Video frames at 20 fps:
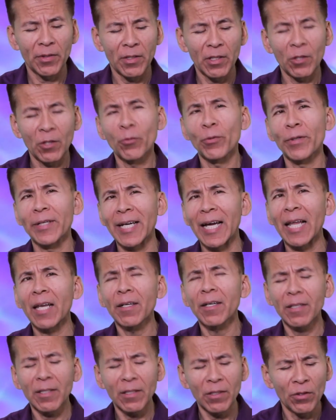In
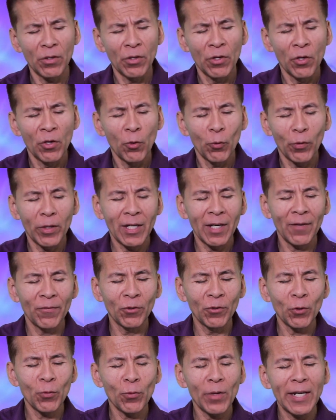reality, we
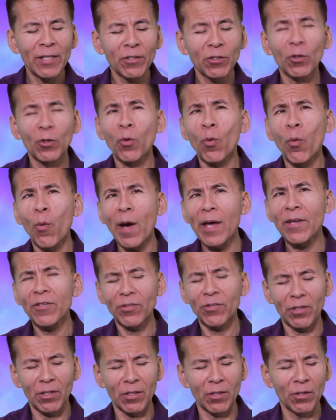have no right to
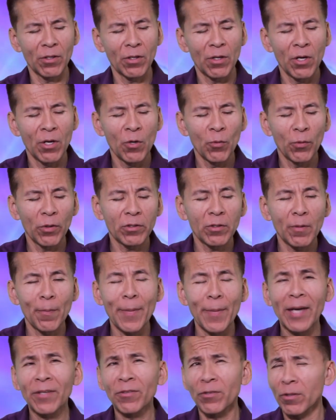question what the
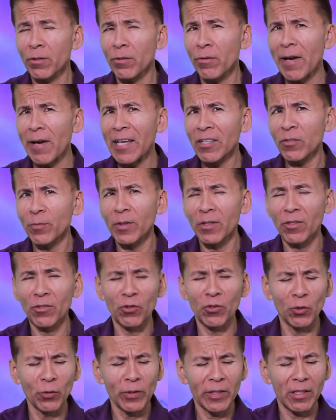master craftsman
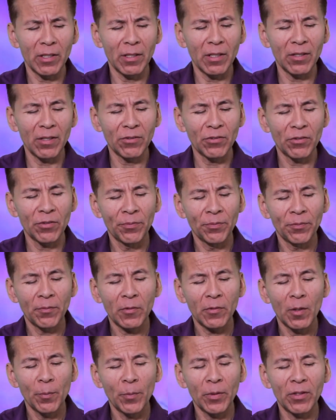is doing in us,
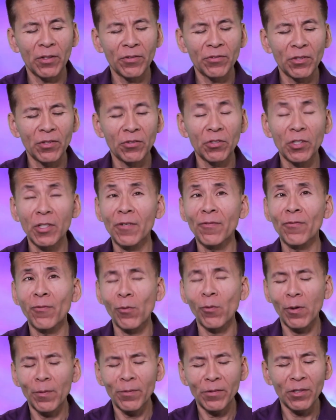because since he
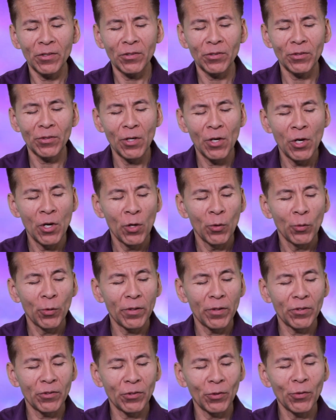formed us
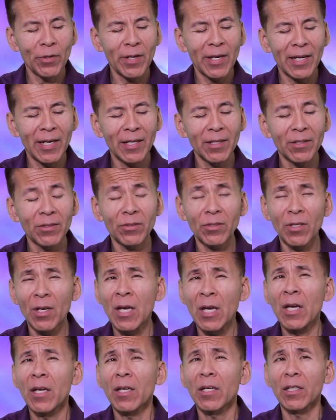with his own hands,
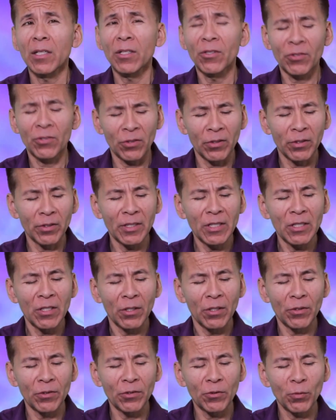he certainly
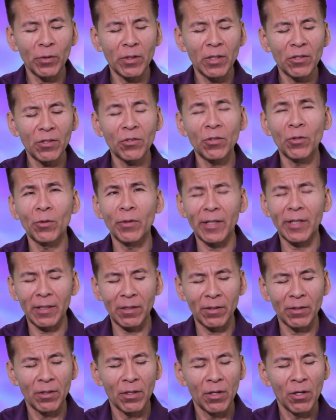knows what he's doing